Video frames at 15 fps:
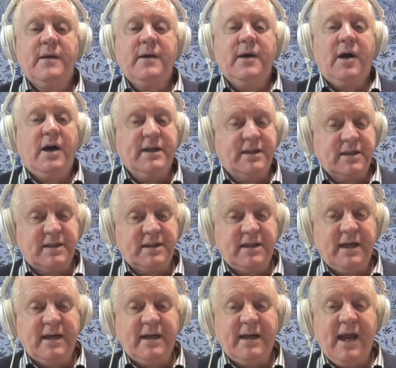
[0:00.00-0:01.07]
I just
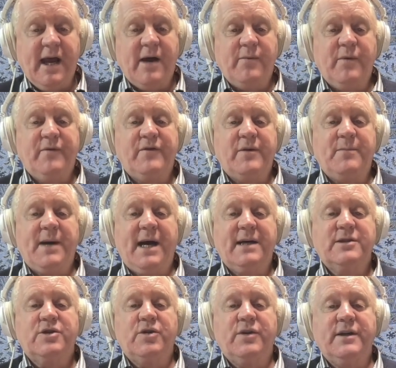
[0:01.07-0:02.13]
did it now with the mark
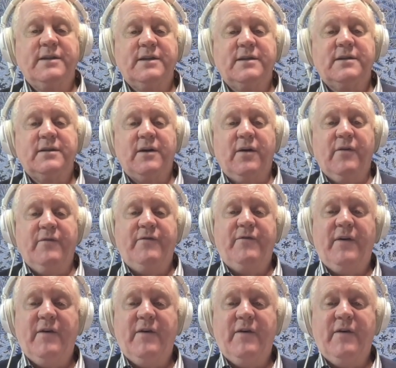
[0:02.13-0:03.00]
choice of